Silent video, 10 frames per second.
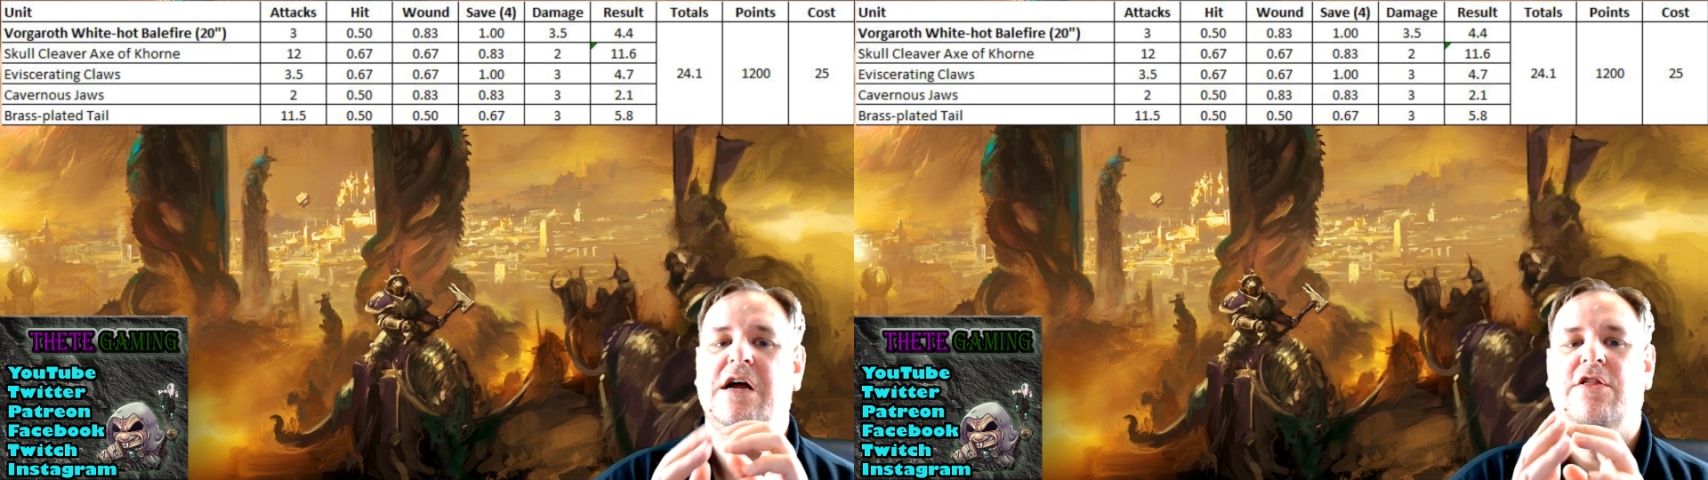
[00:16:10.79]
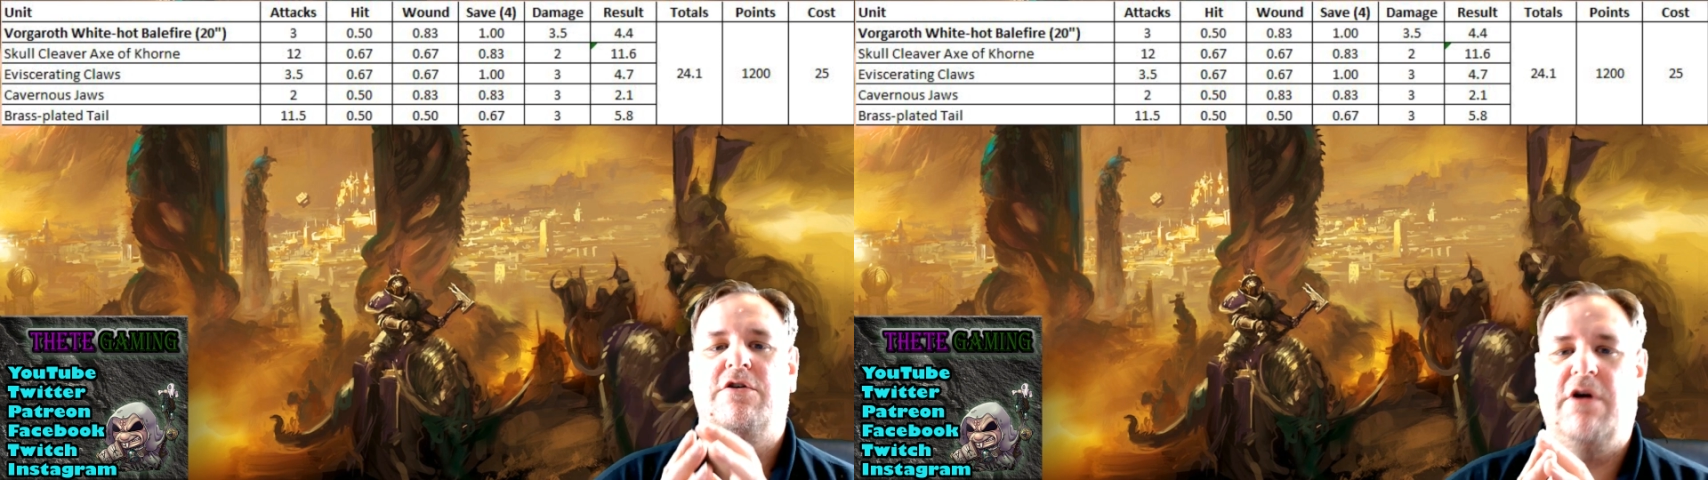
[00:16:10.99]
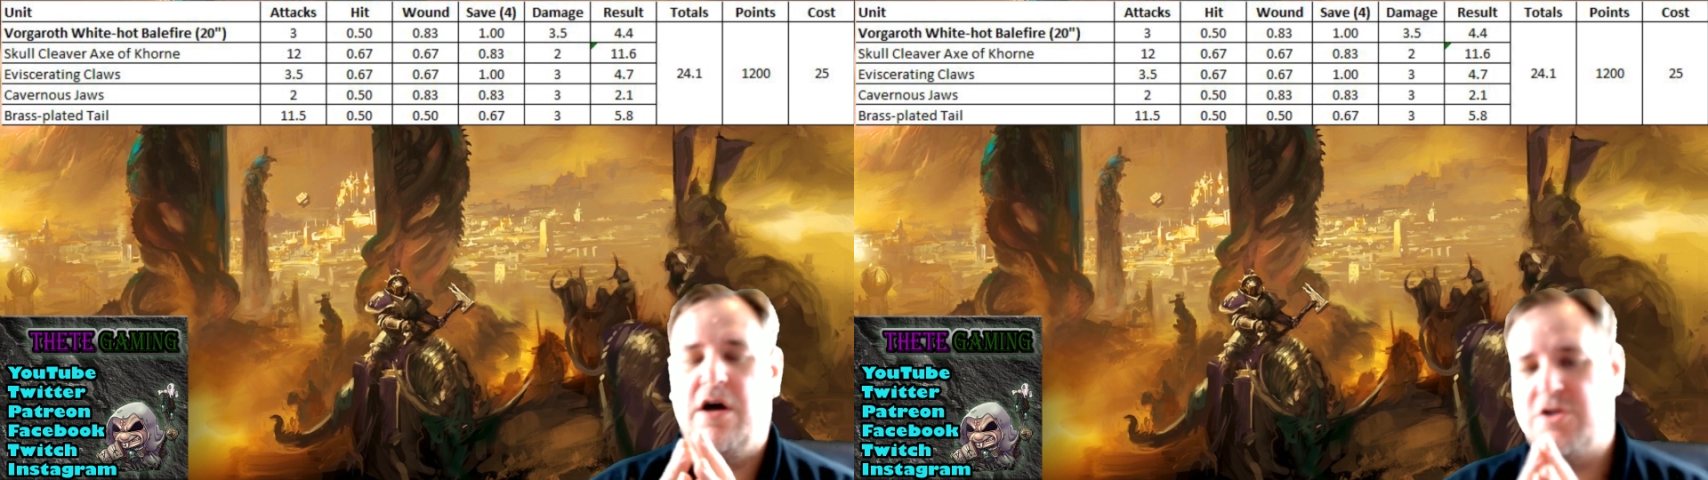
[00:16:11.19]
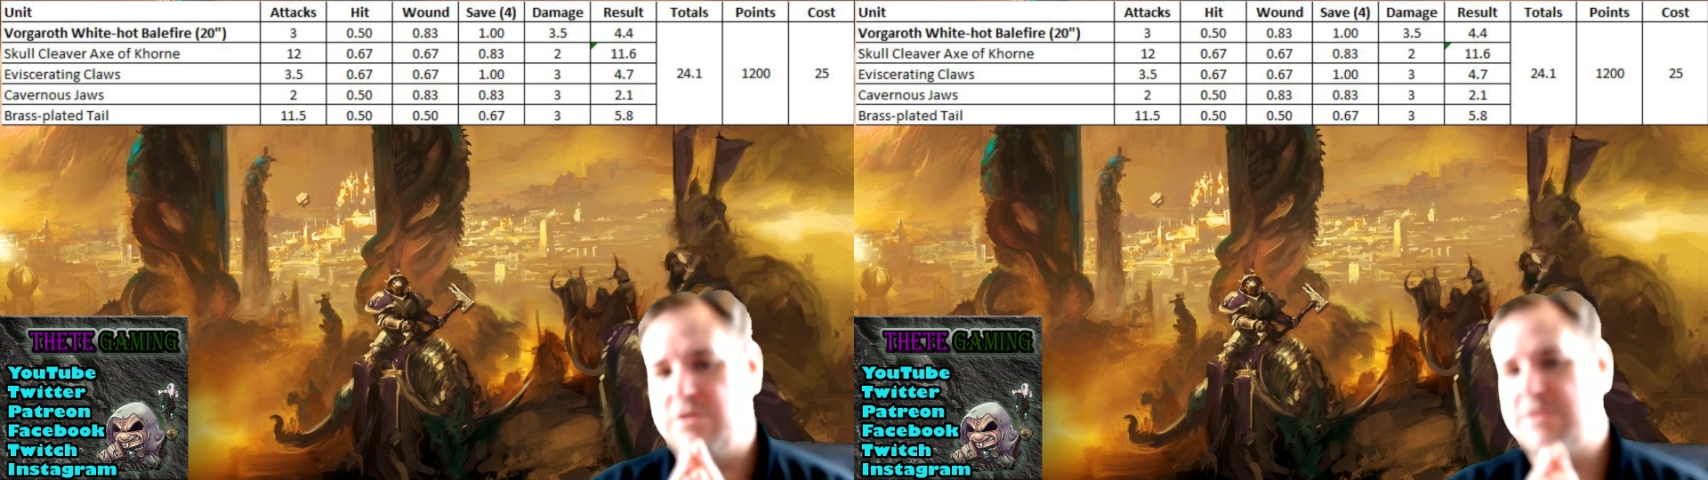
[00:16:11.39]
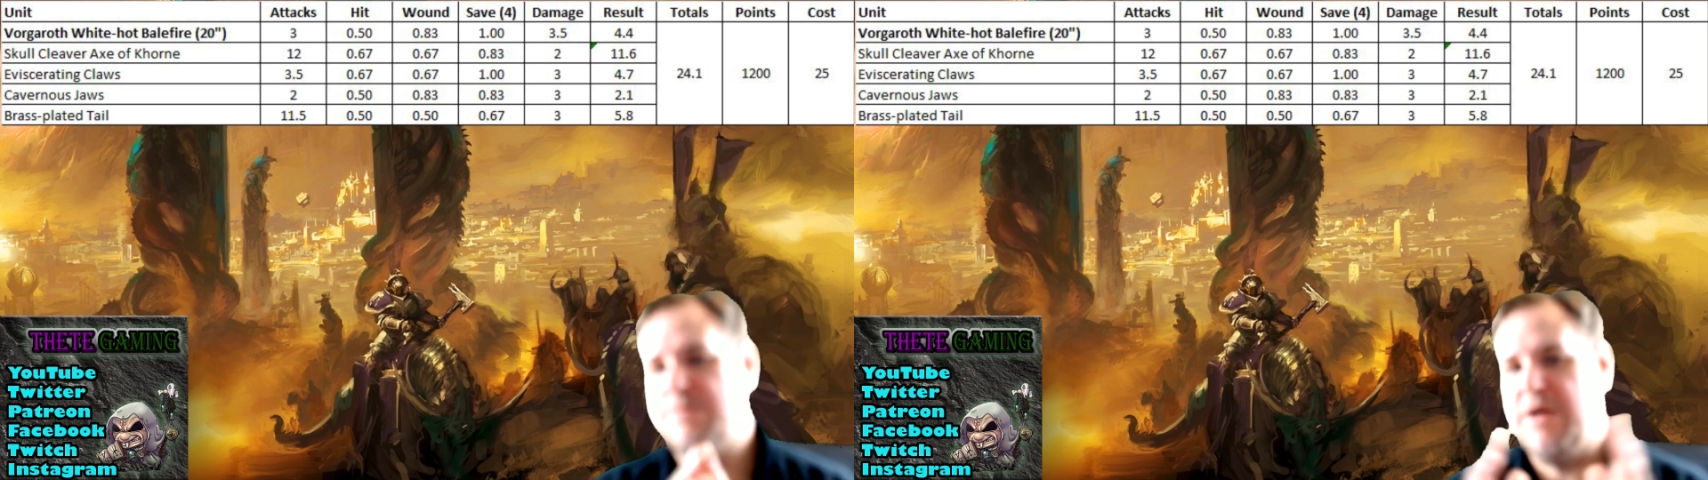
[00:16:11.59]
there are
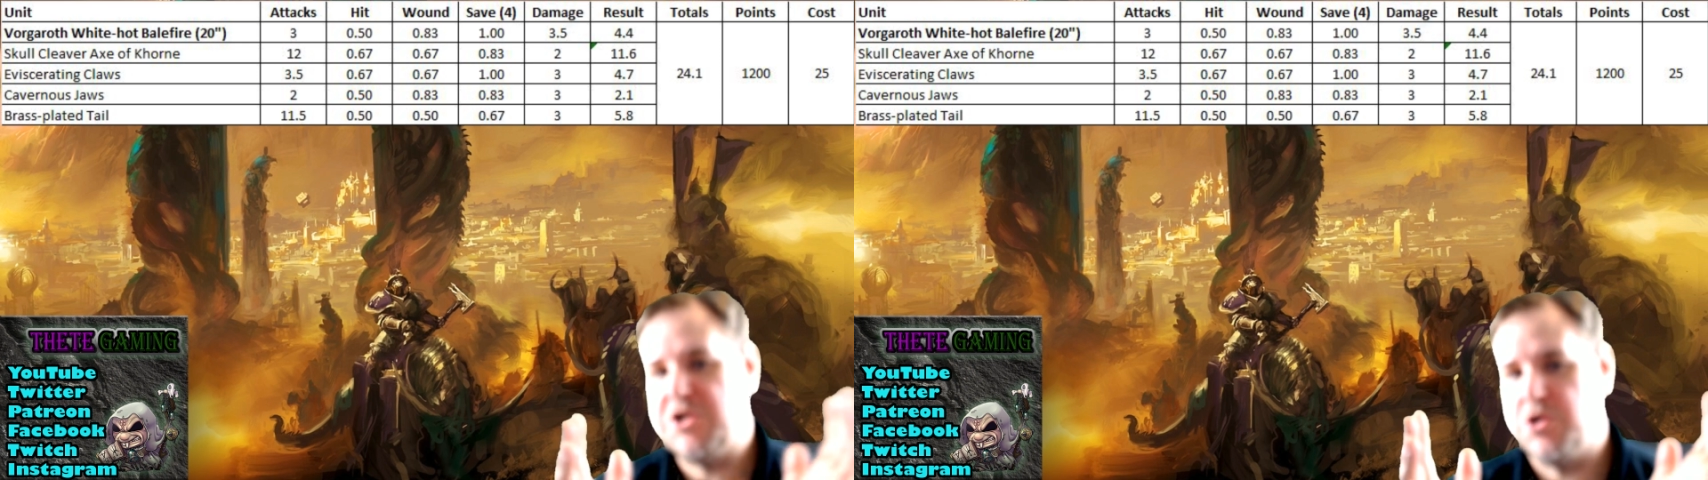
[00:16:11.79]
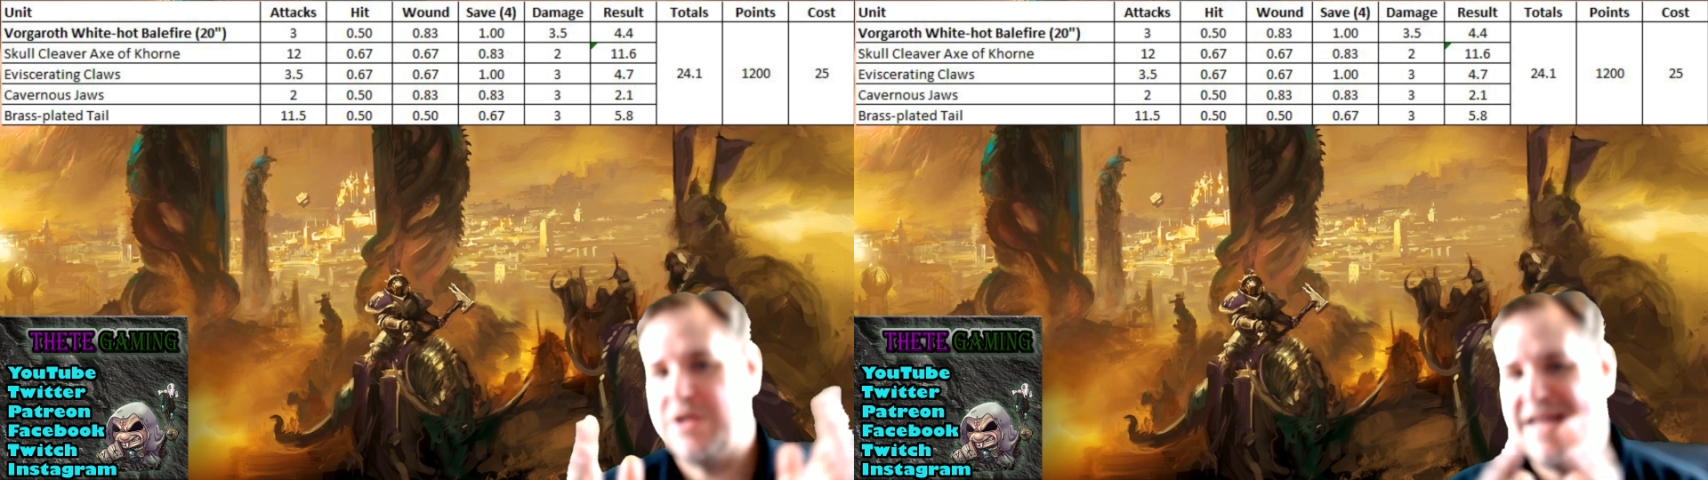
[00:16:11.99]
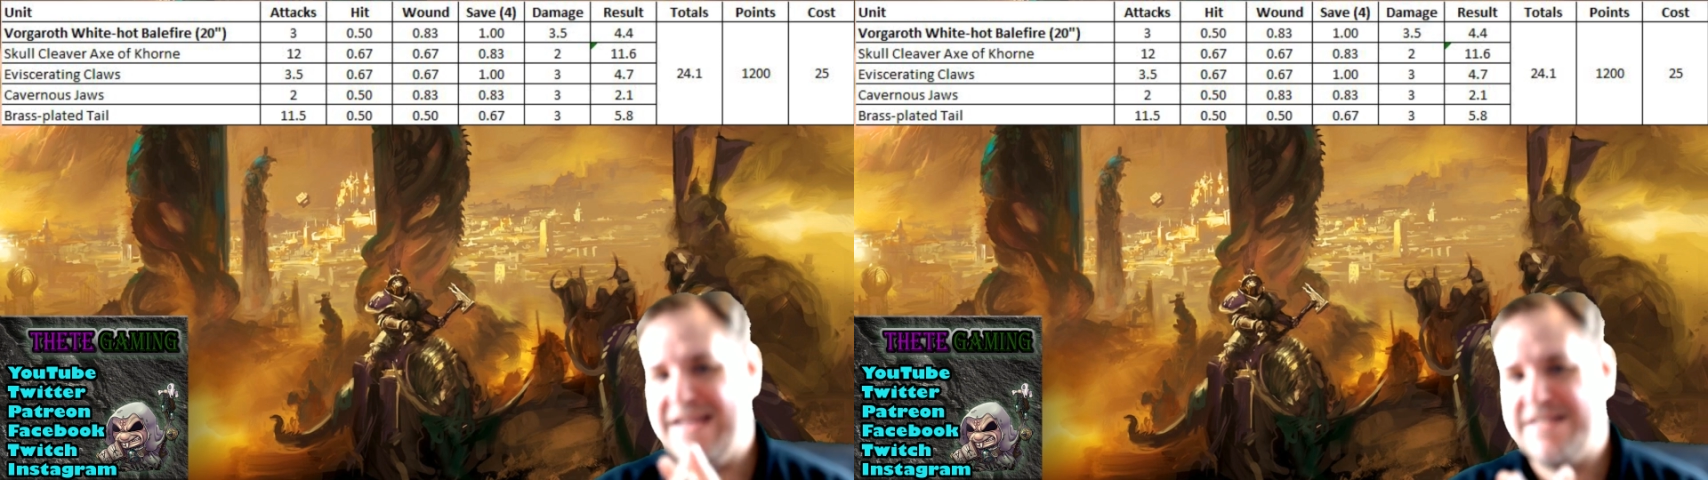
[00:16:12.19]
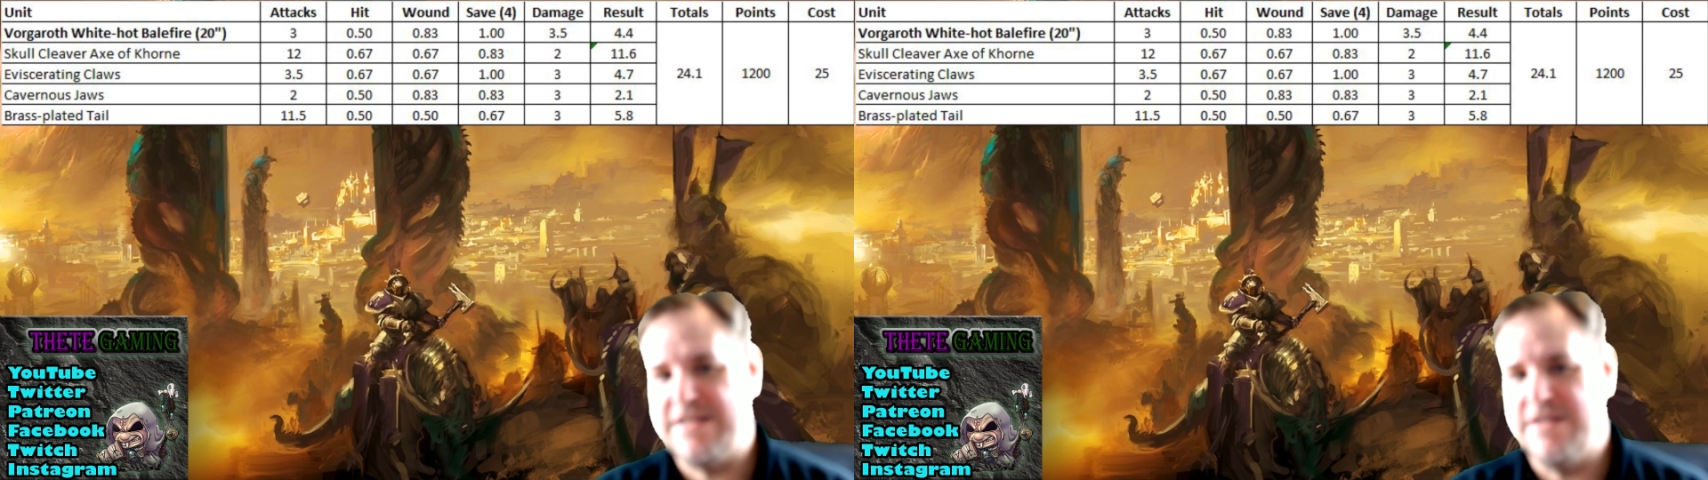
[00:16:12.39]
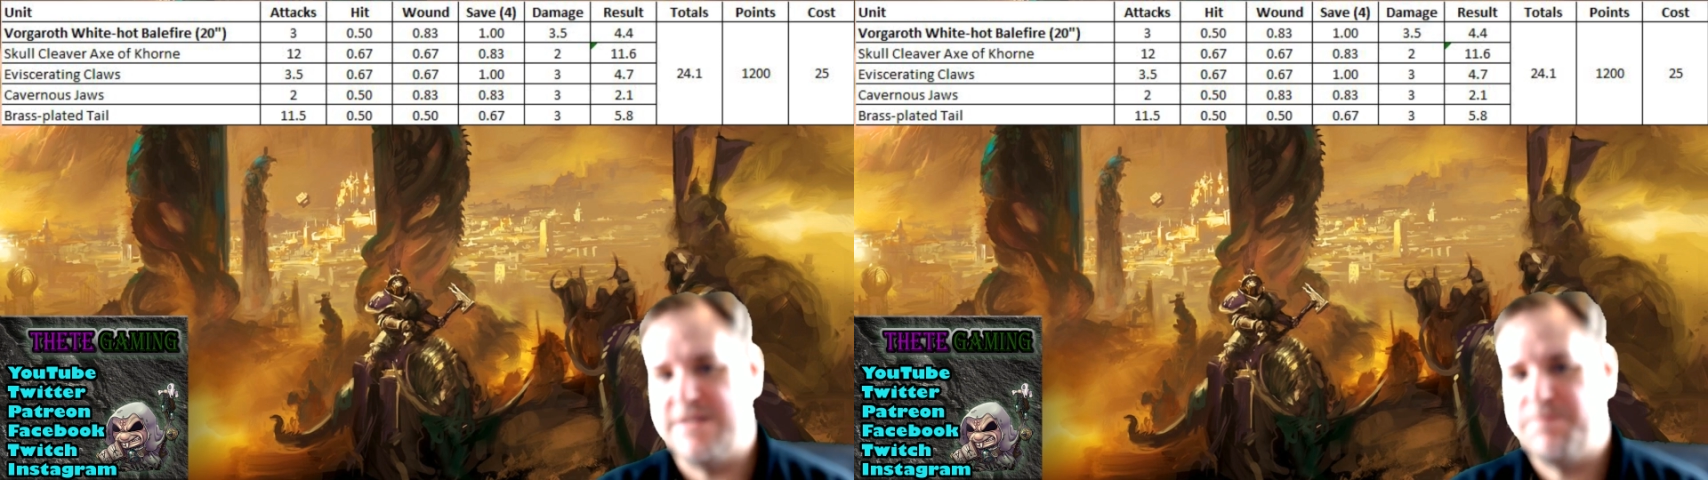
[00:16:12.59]
some special cases.